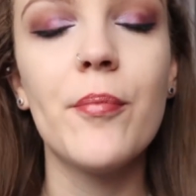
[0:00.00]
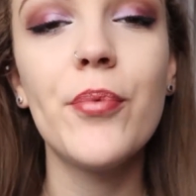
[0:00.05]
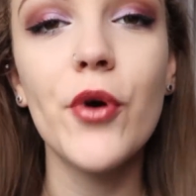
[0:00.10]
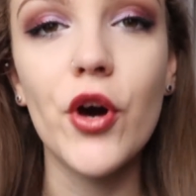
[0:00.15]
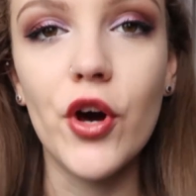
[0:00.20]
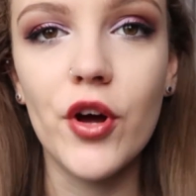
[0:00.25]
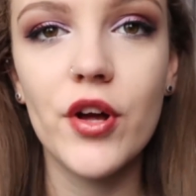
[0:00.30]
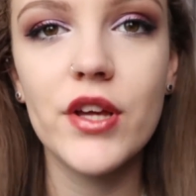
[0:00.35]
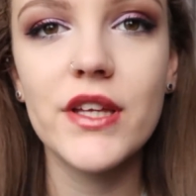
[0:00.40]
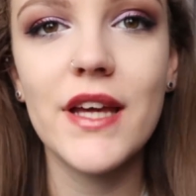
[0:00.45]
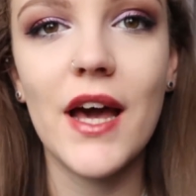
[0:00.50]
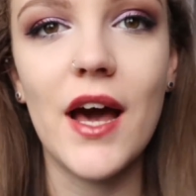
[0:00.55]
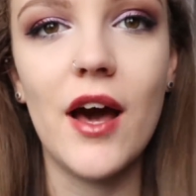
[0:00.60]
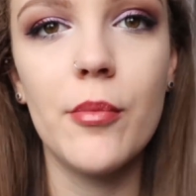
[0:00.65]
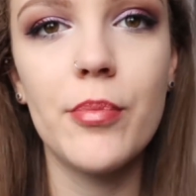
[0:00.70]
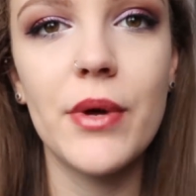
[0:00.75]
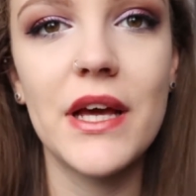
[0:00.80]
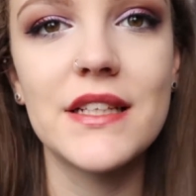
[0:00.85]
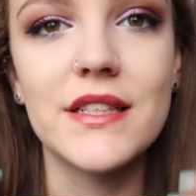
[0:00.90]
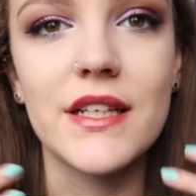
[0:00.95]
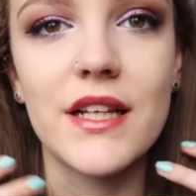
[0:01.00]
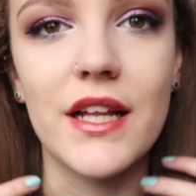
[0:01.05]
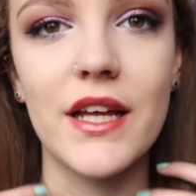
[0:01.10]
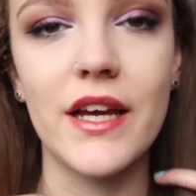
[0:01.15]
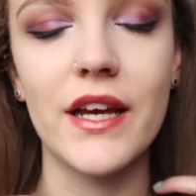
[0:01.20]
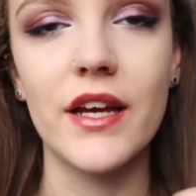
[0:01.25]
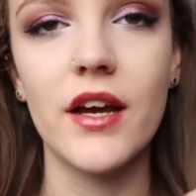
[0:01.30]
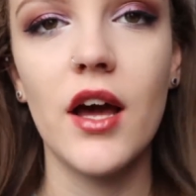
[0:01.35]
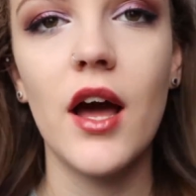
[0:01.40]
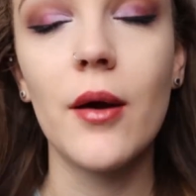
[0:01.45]
But yeah,
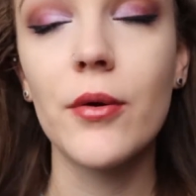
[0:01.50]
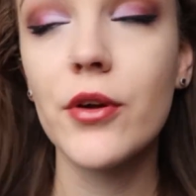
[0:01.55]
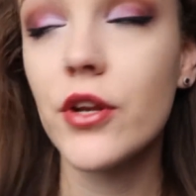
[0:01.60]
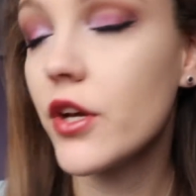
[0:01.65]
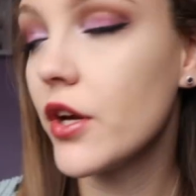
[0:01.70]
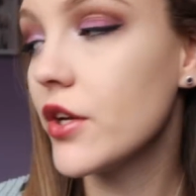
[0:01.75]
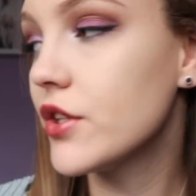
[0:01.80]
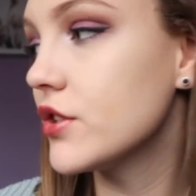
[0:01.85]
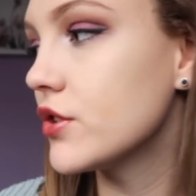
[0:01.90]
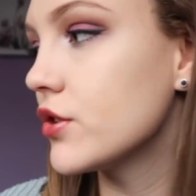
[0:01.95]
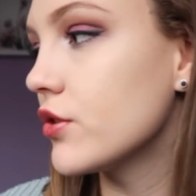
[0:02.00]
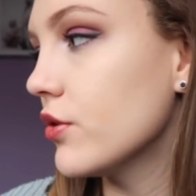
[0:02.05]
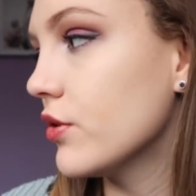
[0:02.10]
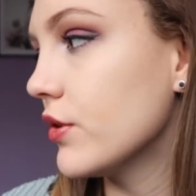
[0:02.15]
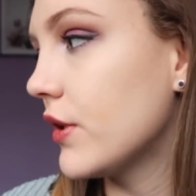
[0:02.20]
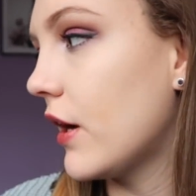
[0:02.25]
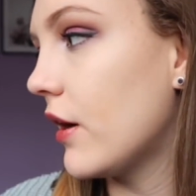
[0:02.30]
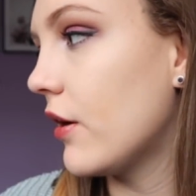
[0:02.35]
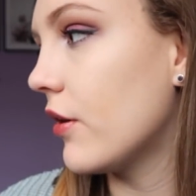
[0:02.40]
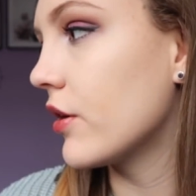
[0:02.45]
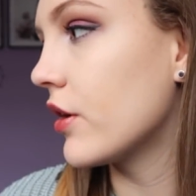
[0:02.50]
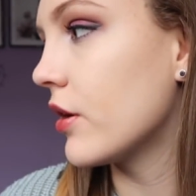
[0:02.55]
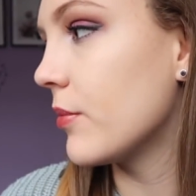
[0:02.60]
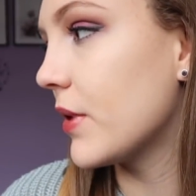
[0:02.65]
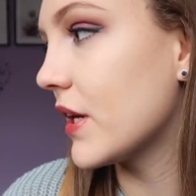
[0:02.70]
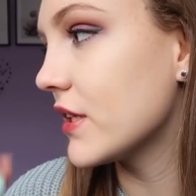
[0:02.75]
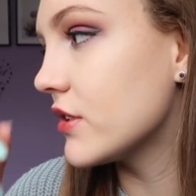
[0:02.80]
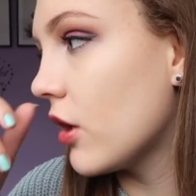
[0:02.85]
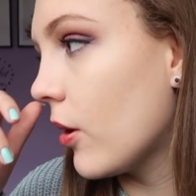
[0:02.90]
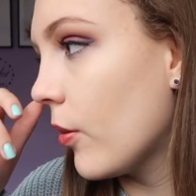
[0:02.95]
basically I'm gonna go to school now, I'm gonna
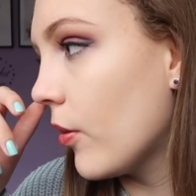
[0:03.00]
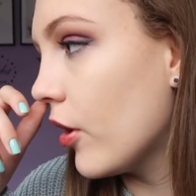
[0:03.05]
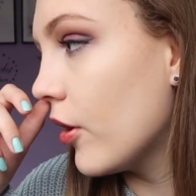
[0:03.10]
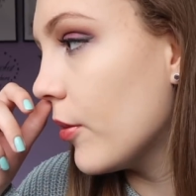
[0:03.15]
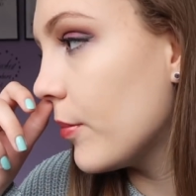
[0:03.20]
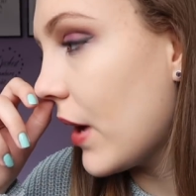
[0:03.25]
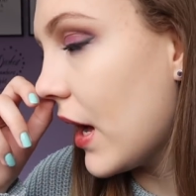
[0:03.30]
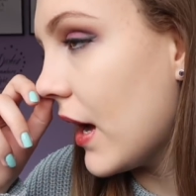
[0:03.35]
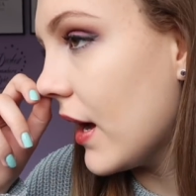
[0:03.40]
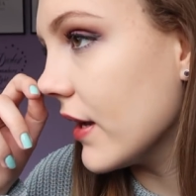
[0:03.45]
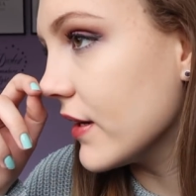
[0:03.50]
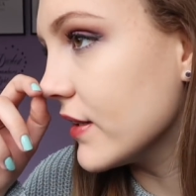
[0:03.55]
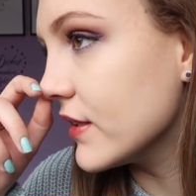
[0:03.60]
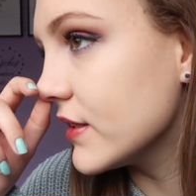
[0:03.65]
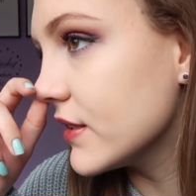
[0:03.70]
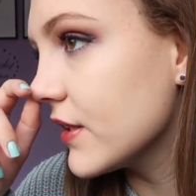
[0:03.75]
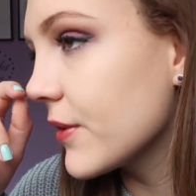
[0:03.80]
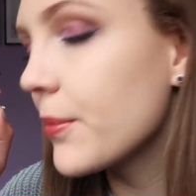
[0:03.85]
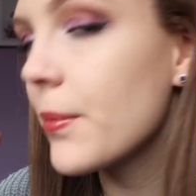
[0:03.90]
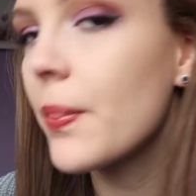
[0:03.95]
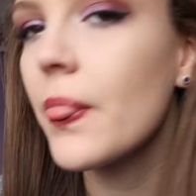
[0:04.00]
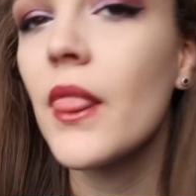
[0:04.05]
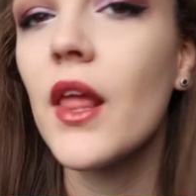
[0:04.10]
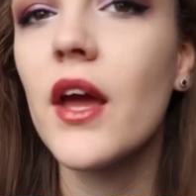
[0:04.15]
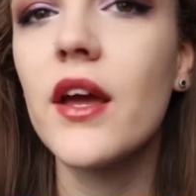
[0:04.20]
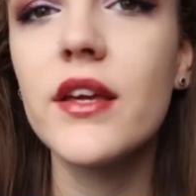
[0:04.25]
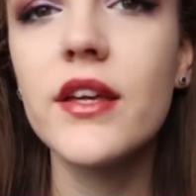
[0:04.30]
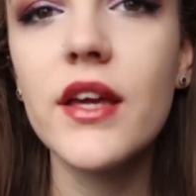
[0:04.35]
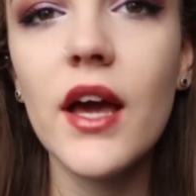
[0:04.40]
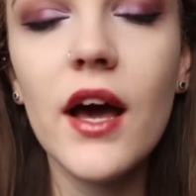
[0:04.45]
pick Tom up, and
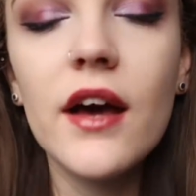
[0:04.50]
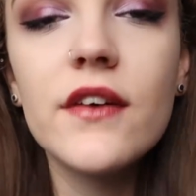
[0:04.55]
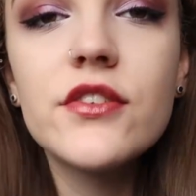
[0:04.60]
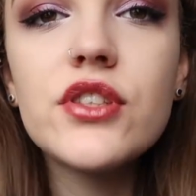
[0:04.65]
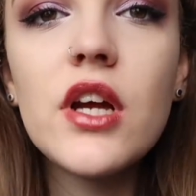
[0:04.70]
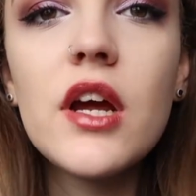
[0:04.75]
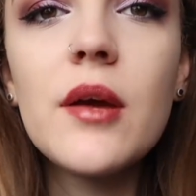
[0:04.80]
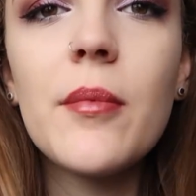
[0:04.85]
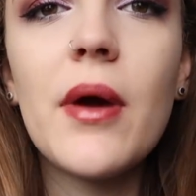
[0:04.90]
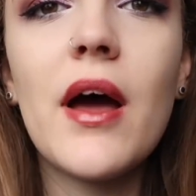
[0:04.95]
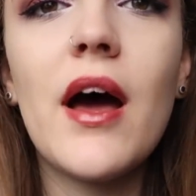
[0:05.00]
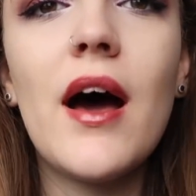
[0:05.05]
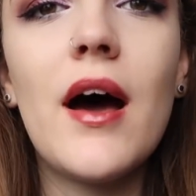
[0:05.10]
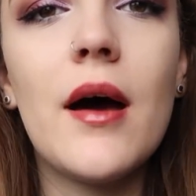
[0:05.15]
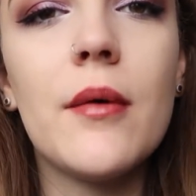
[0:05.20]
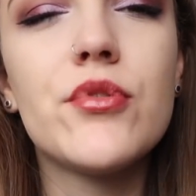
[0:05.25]
yeah, I've straightened my hair.